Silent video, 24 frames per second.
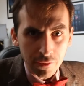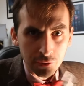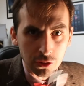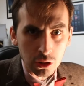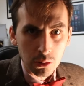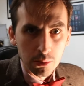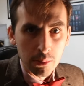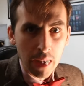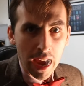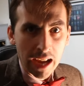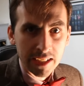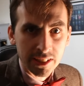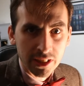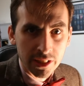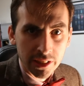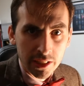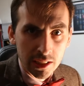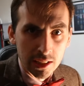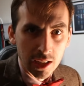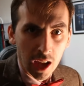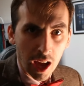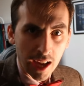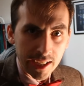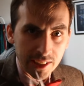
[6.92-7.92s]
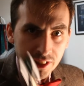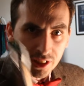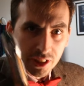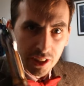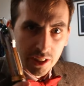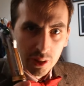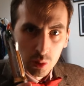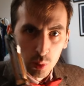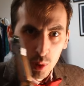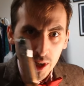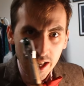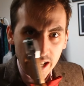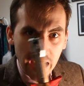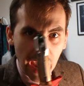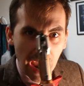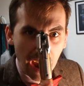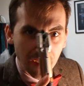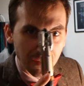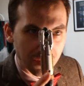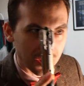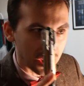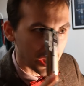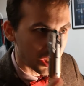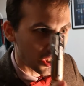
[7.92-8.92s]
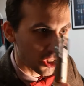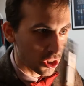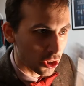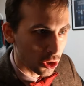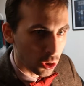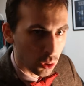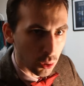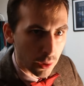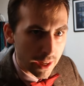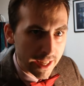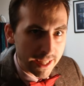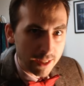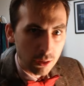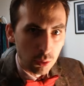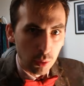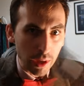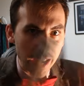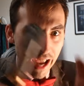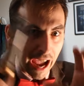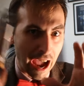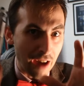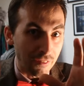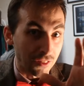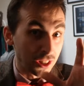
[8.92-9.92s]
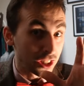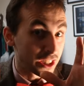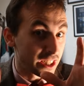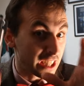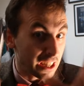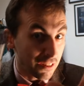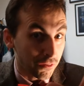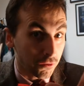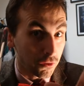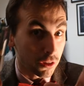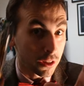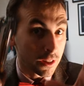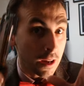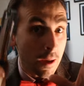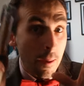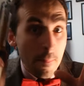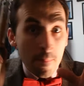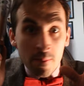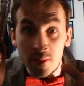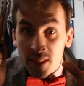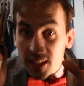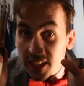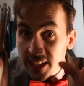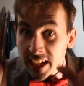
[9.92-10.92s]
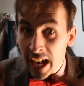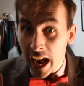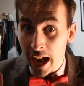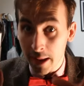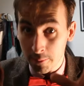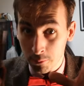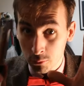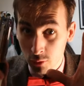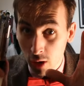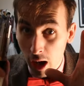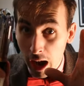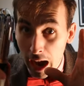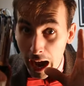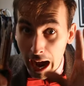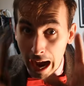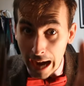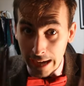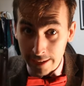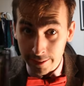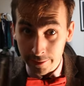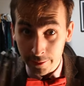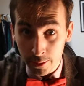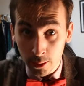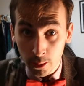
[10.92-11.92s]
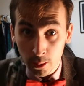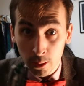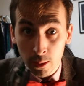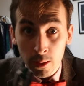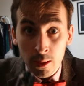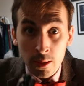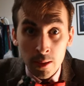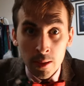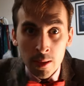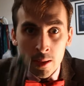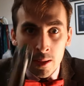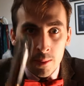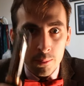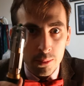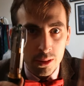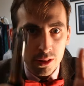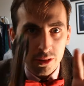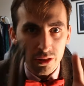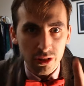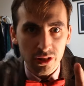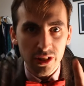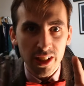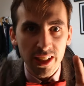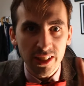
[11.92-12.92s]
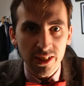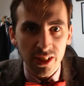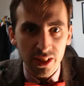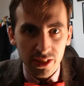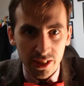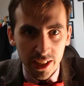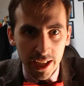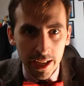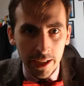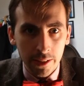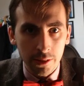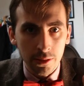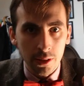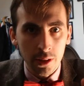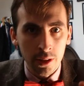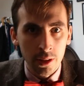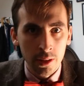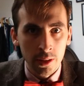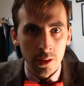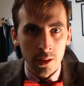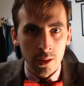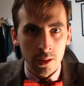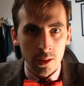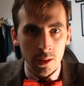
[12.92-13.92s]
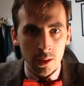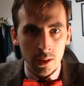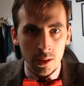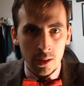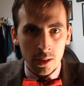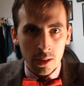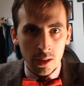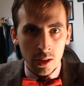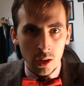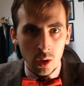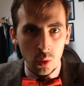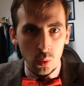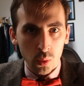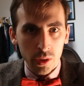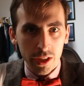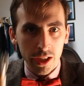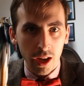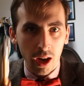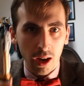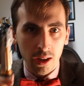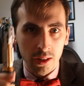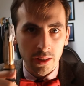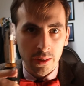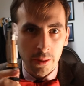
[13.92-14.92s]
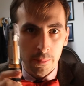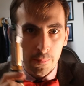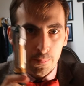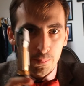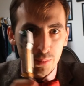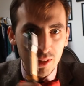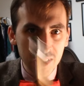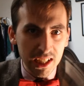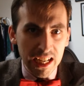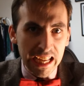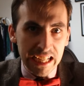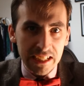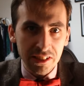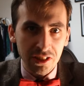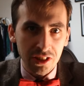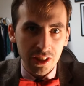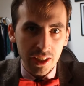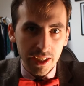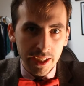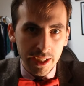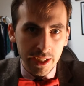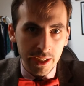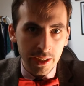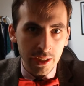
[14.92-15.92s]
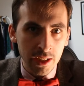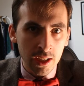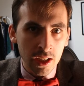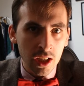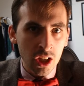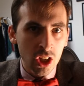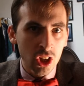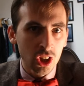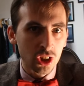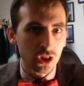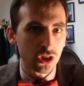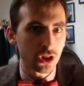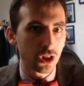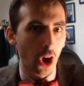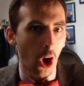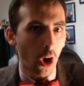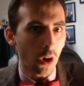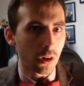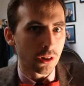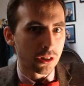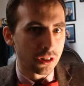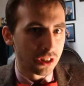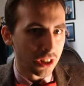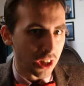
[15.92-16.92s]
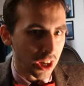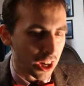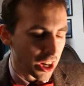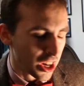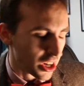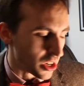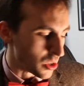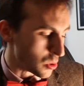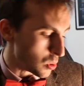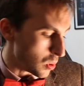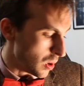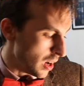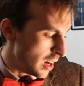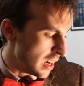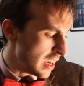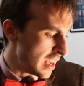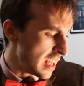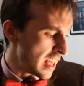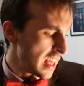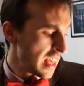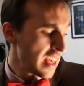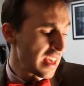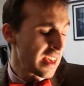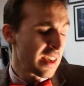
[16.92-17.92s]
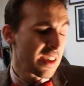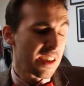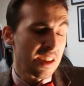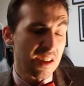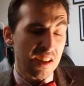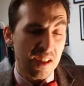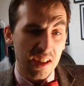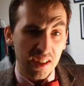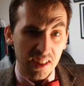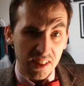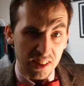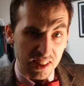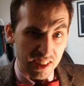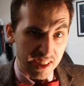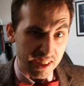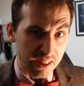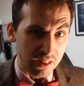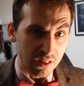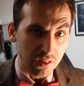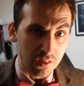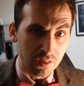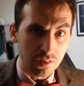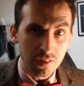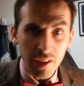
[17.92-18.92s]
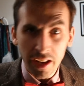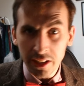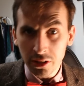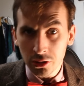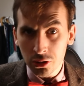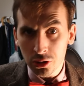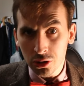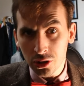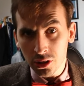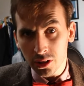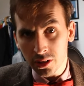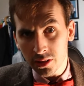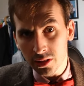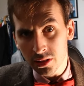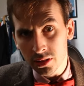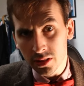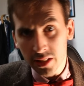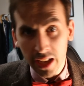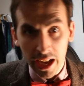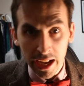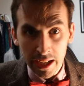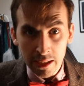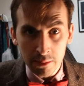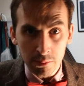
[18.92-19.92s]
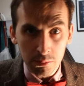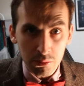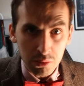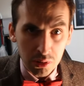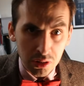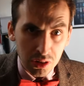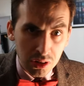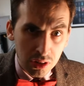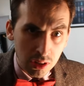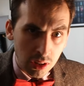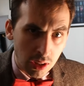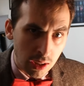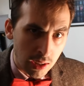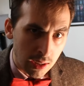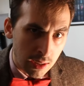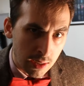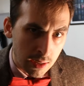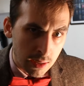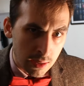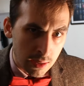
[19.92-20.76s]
have dramatic lighting. We have the screen. We have a different camera angle. Because this is it. We are completing Doctor Who, the adventure games.